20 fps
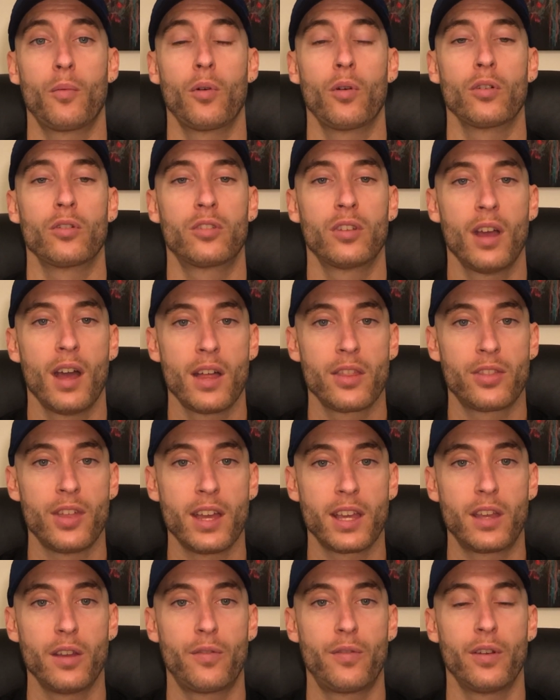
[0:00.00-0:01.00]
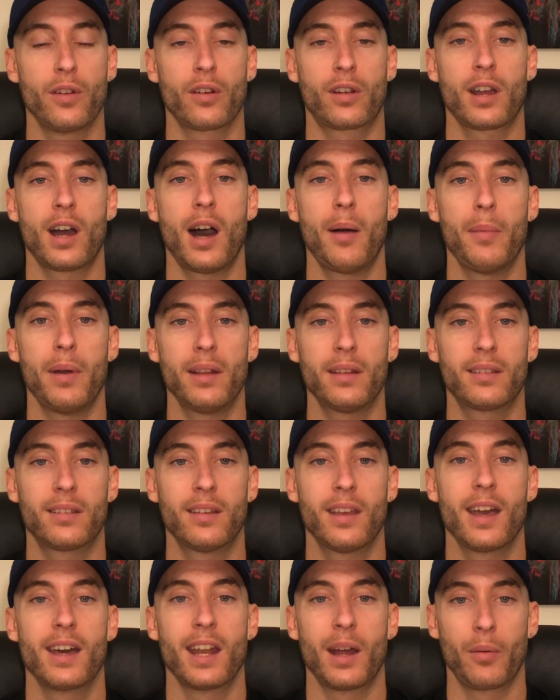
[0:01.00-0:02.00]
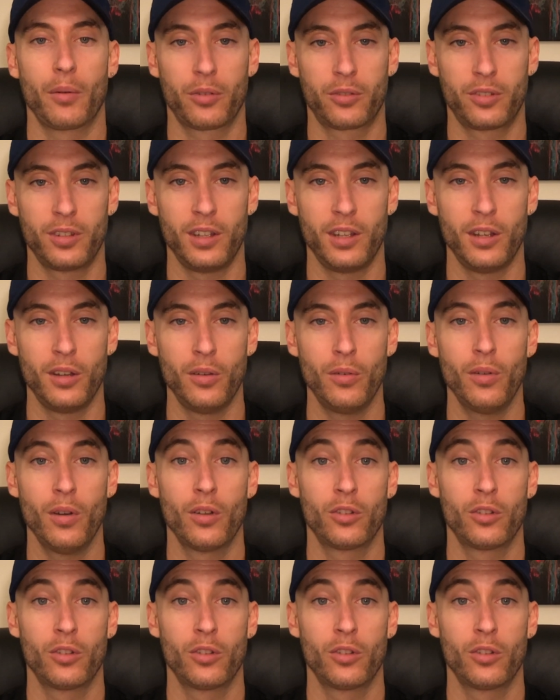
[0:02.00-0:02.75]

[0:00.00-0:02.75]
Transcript: words. Thank you for your comments. And I will see you